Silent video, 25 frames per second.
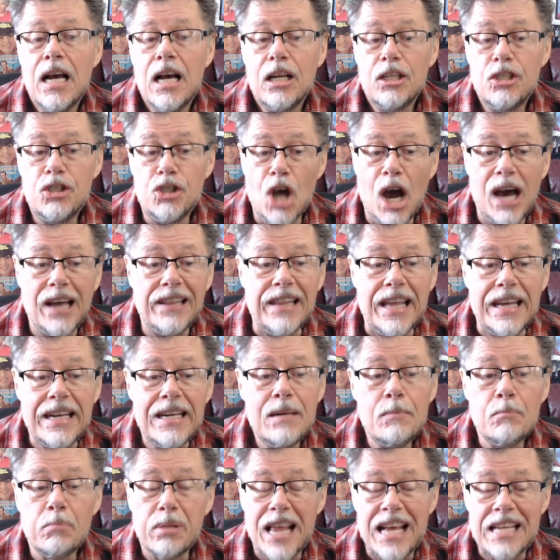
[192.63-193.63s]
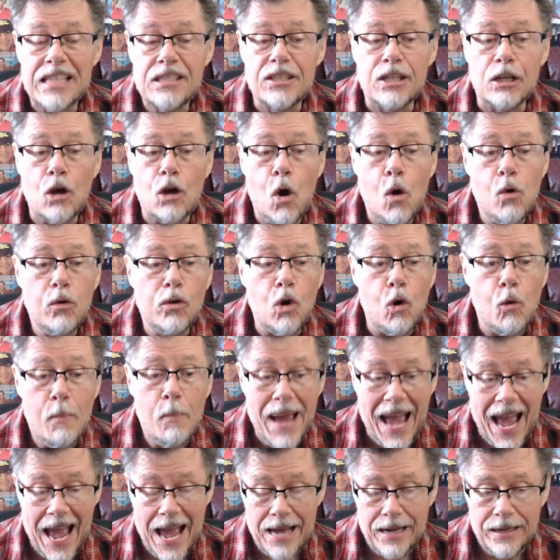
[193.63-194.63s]
John Lennon, Plastic Ono
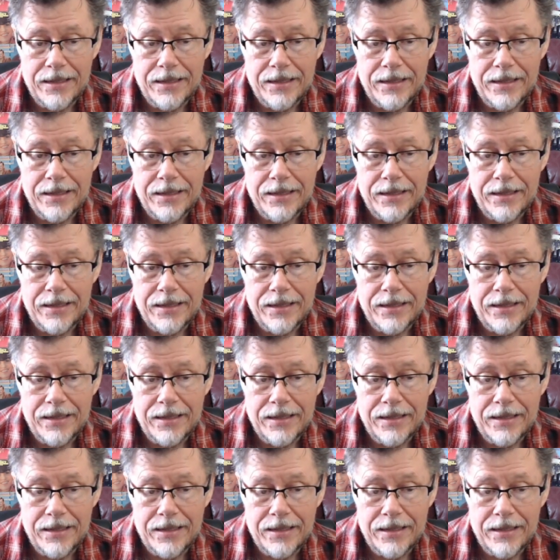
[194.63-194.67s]
Band.